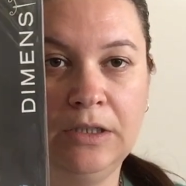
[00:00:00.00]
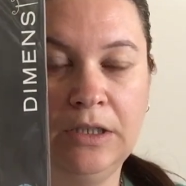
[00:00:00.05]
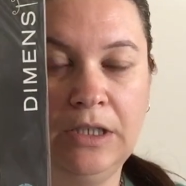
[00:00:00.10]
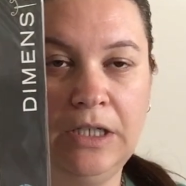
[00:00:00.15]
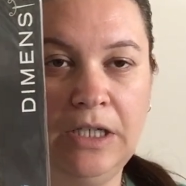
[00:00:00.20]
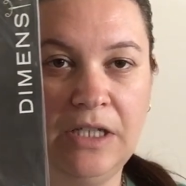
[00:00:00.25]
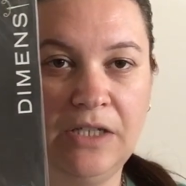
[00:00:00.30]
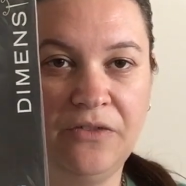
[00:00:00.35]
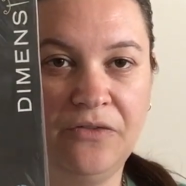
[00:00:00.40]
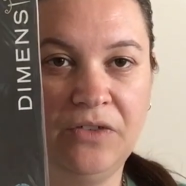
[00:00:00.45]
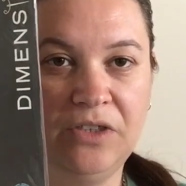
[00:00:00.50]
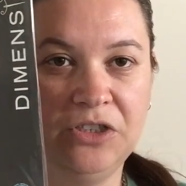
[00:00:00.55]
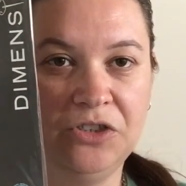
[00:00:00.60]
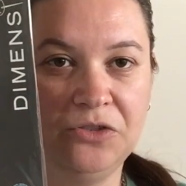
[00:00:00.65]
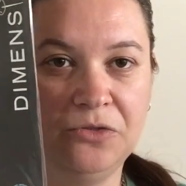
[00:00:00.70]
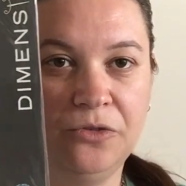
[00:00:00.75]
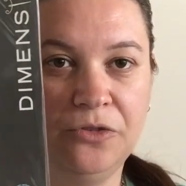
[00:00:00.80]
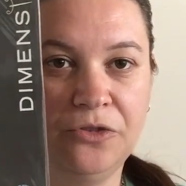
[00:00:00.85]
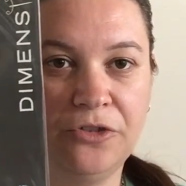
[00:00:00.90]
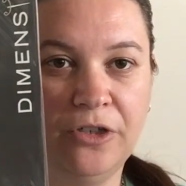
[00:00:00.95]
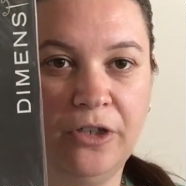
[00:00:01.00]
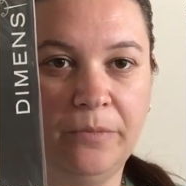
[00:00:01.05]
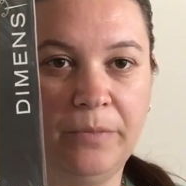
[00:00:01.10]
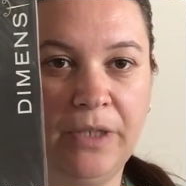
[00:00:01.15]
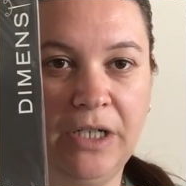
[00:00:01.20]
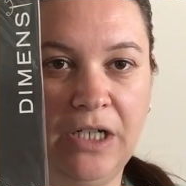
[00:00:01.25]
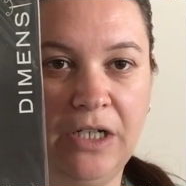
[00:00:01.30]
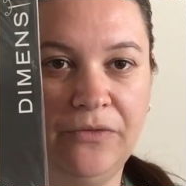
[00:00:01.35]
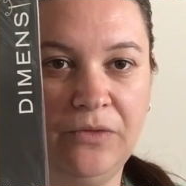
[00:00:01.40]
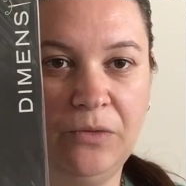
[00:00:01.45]
has finished all the top
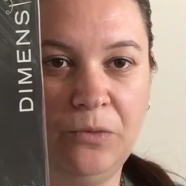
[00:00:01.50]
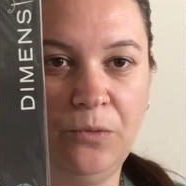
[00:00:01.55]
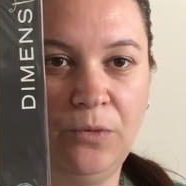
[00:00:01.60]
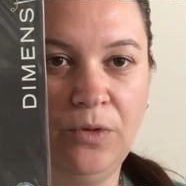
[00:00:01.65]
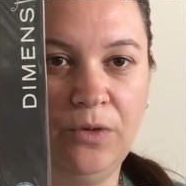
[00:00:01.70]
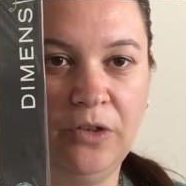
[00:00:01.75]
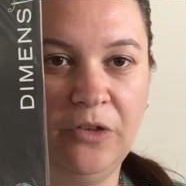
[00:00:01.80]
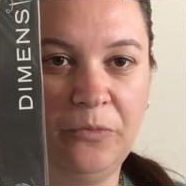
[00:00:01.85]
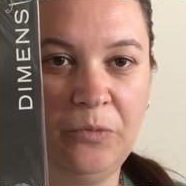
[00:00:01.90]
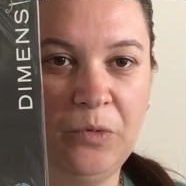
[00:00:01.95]
half, and I've